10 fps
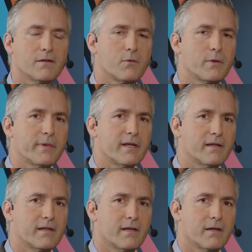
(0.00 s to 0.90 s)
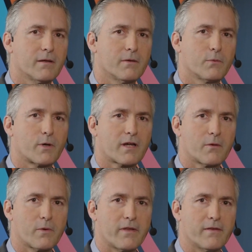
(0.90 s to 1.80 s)
We've been
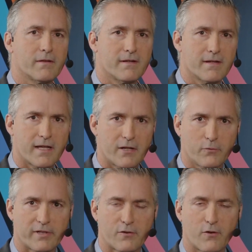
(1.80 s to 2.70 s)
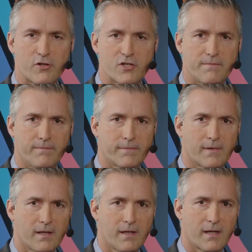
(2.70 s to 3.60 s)
working with nanotechnology,
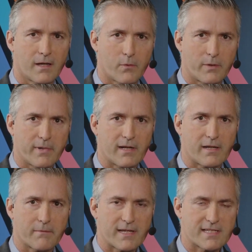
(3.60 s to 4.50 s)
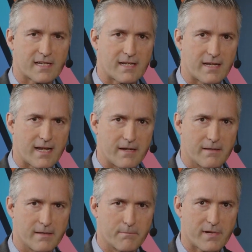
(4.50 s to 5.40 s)
and we're building basically
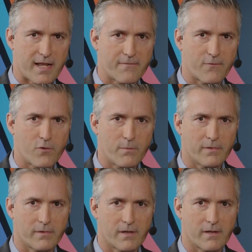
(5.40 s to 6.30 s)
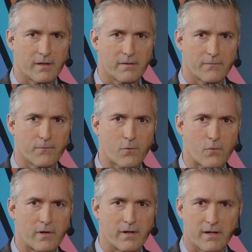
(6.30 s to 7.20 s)
a platform
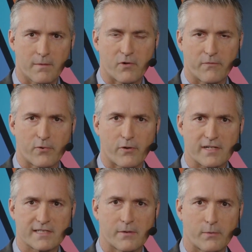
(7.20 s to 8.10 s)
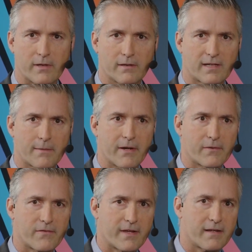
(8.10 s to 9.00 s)
for a number of products that will come
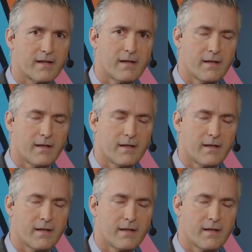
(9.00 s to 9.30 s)
out on that.